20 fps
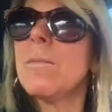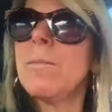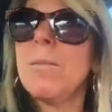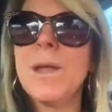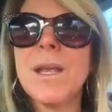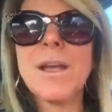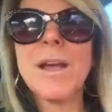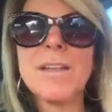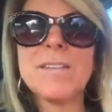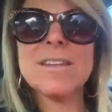
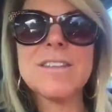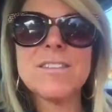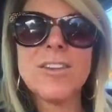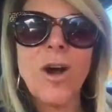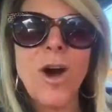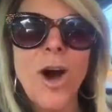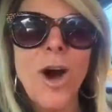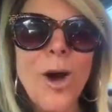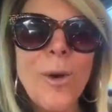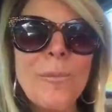because it's
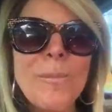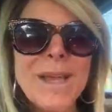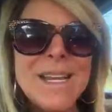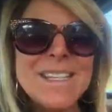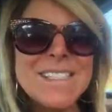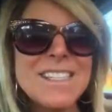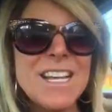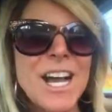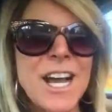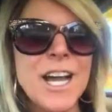all
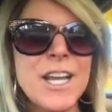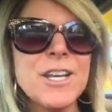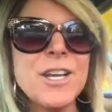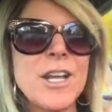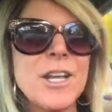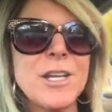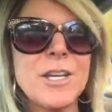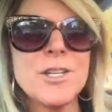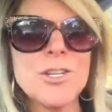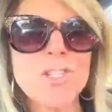based on
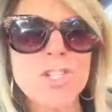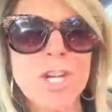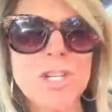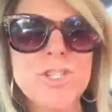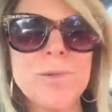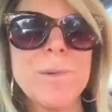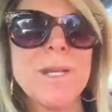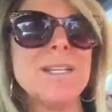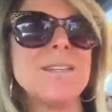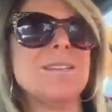
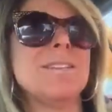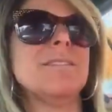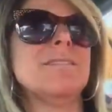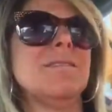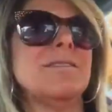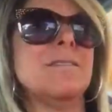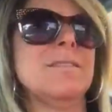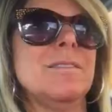judgment.